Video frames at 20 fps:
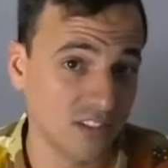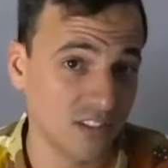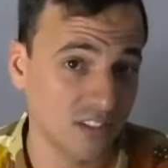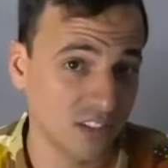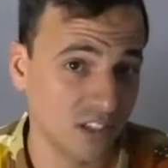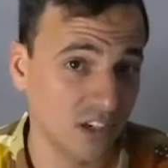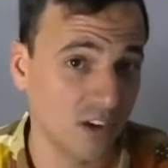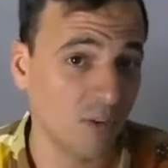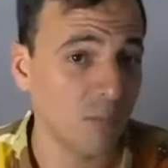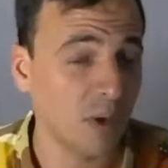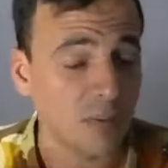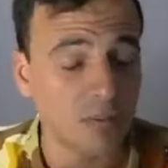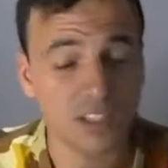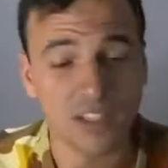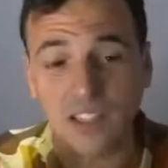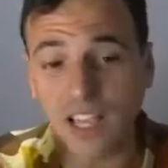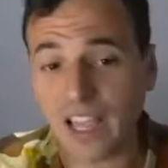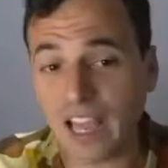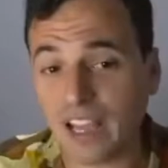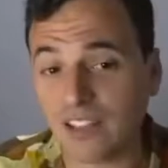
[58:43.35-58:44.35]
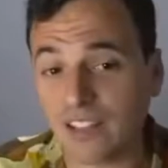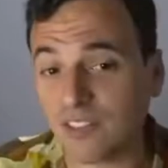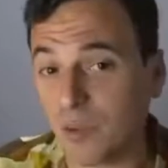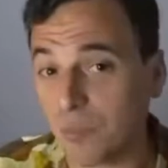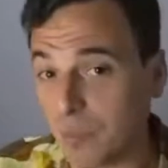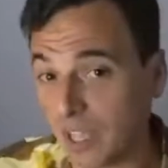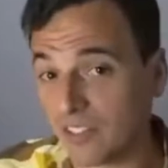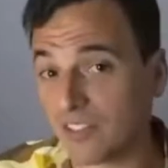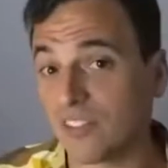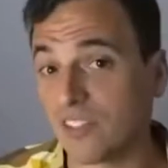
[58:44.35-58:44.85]
maybe they had the
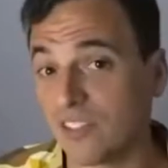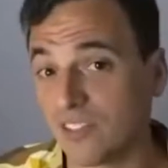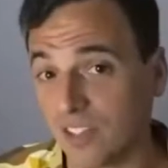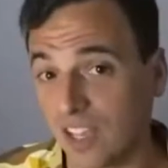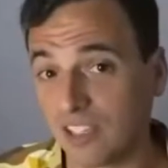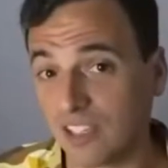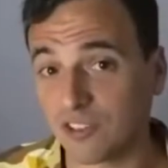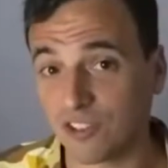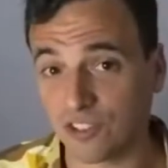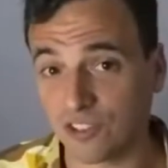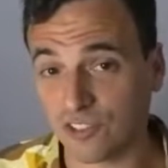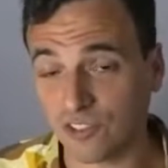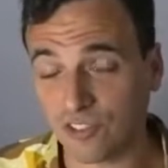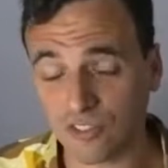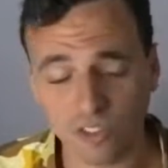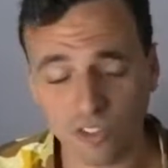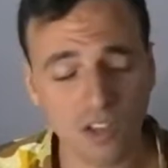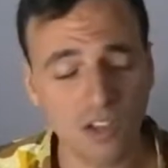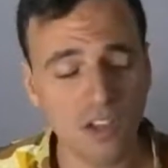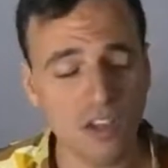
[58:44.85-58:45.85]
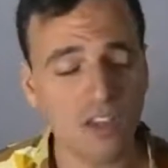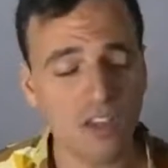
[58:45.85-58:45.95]
best intentions